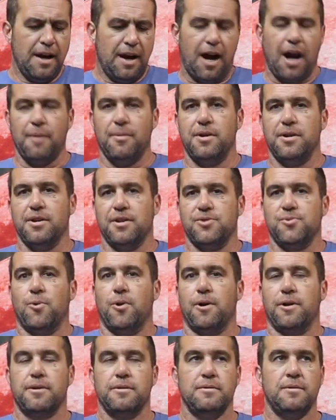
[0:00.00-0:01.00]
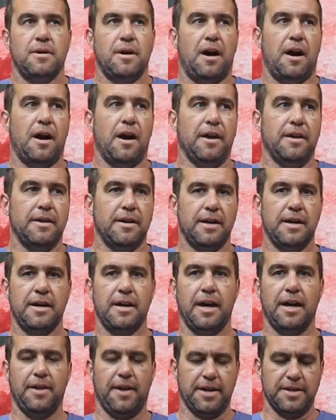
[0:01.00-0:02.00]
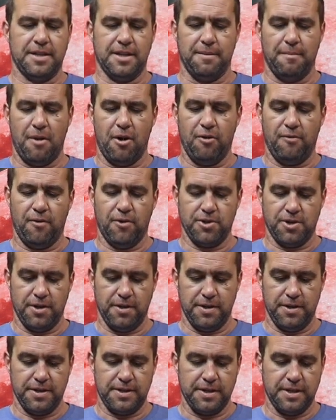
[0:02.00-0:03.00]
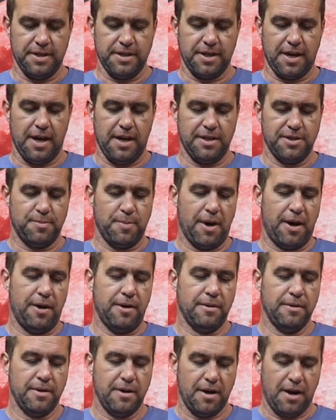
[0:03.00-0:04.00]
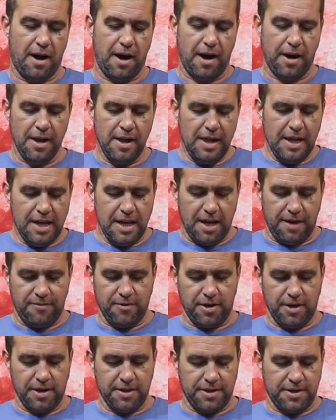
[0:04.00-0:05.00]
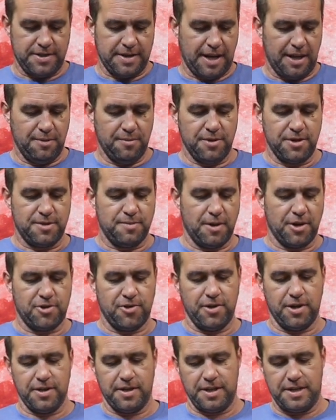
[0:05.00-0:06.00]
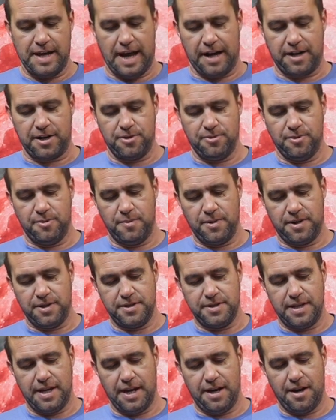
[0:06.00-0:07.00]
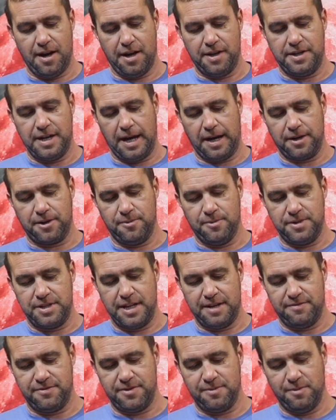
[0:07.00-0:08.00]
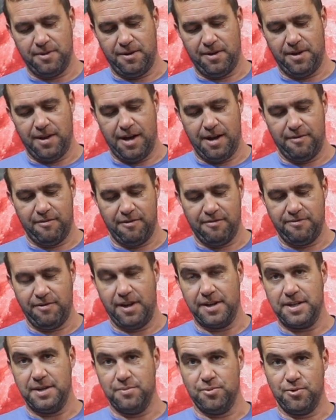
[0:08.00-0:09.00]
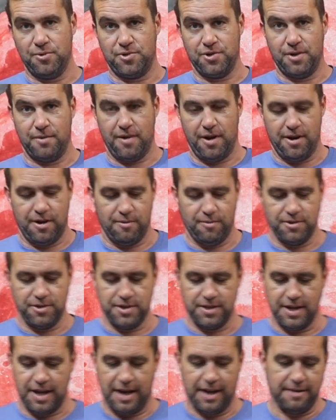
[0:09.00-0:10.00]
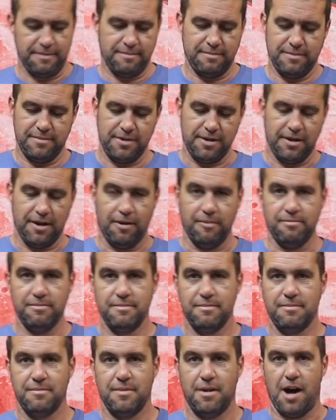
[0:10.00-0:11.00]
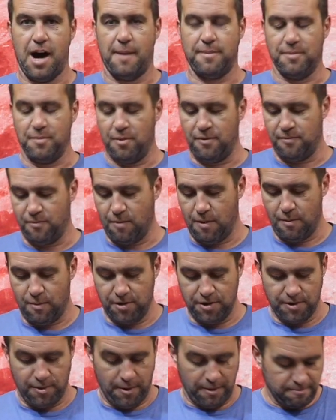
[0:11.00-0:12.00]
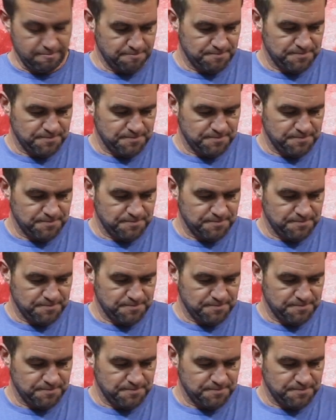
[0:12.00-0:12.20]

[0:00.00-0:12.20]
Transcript: I, but it does work. All right, and like I said, the Merrell version of this is uh, is better. All right, if you're gonna get the Salomons, make sure you get the tactical one because the uh, non-tactical ones have some little uh, reflective bullshit right here, which is not, you know, optimal for what we're doing.